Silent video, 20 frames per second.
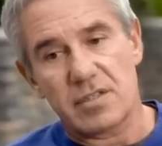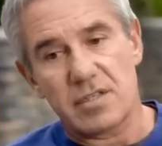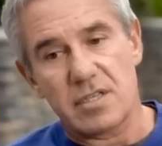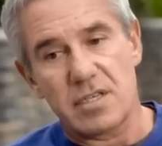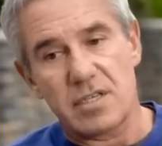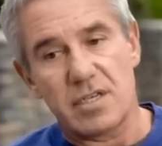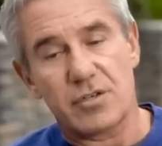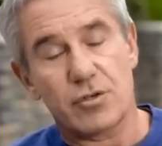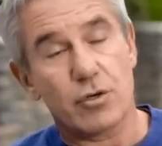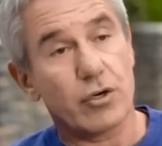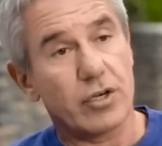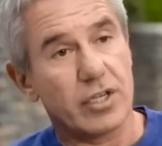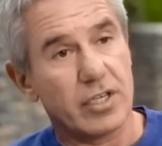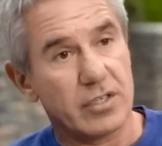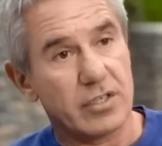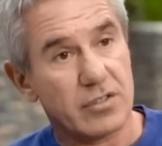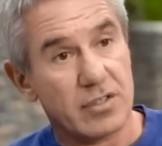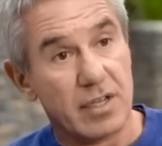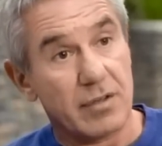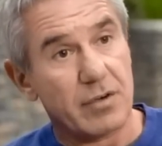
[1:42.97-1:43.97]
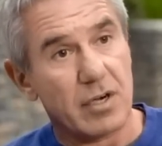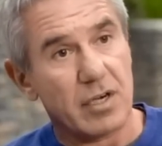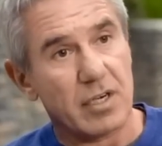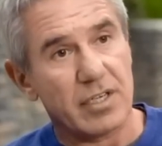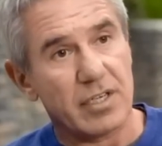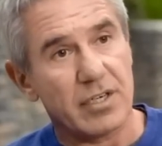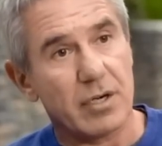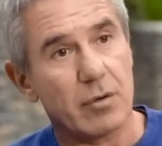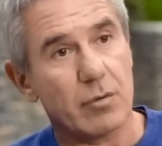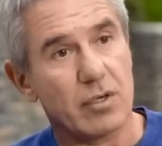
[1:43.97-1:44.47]
The attorneys
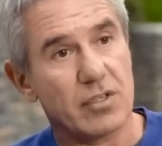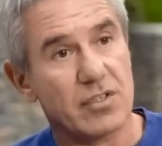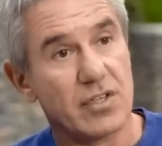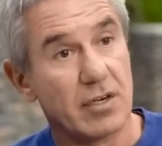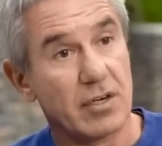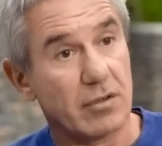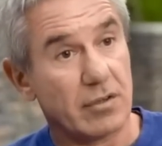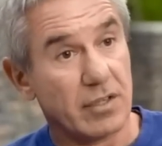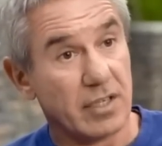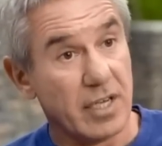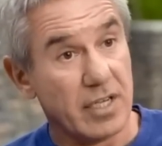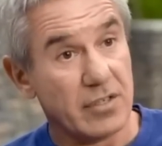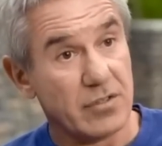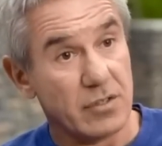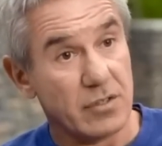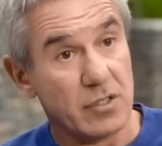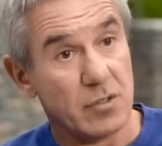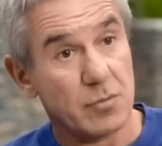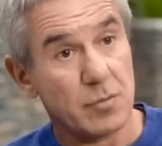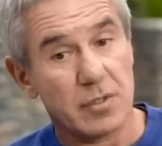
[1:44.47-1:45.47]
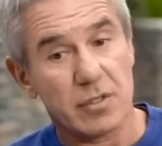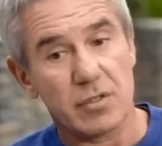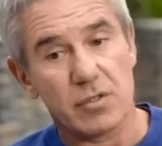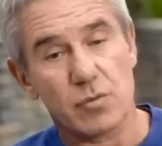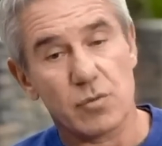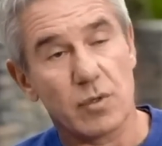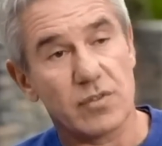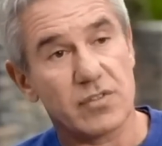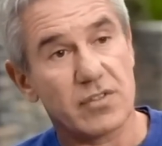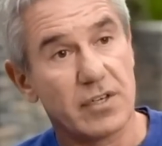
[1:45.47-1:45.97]
definitely don't want to settle the cases
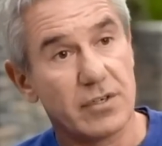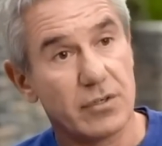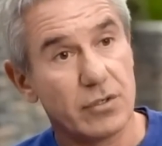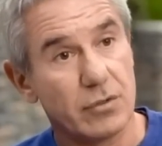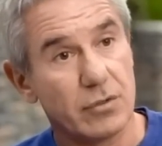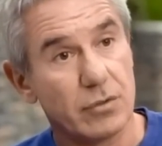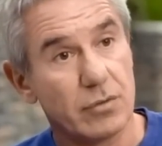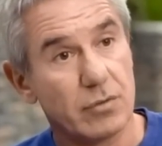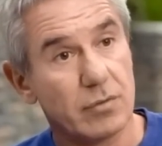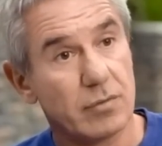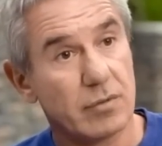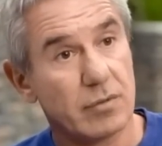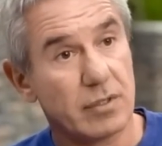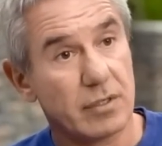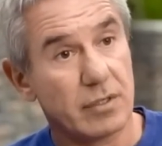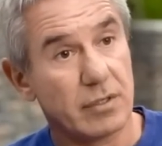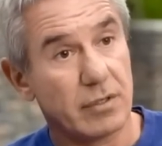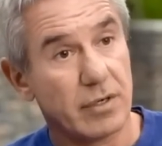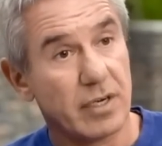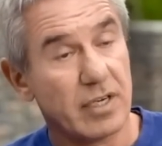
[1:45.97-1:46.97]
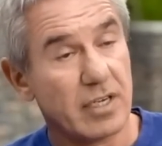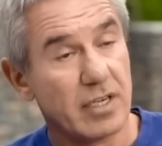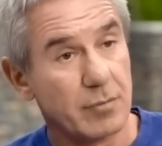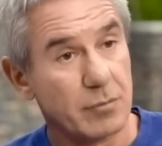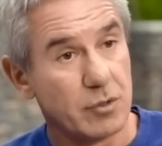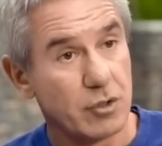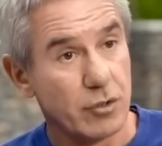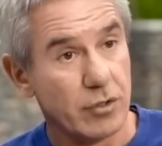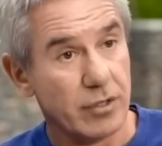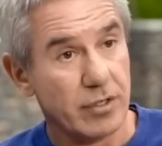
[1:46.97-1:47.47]
because once they do, their income
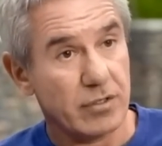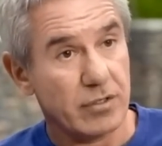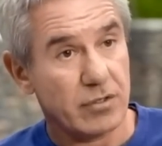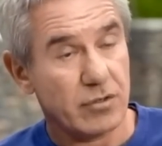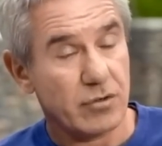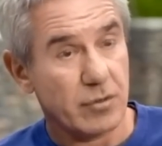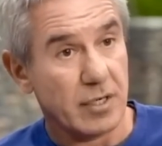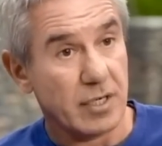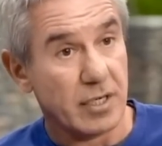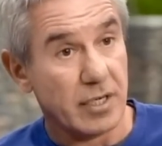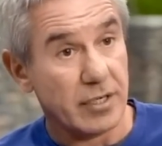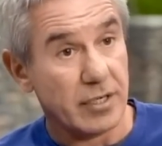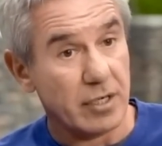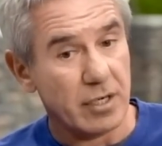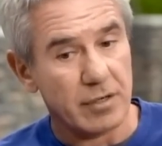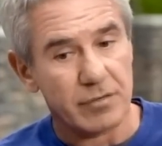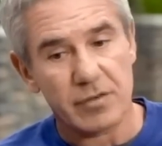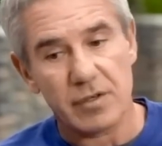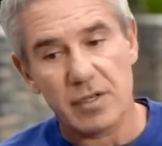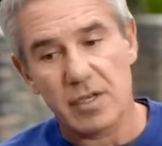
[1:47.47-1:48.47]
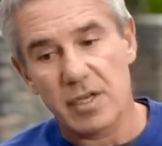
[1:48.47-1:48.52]
stream has been cut off.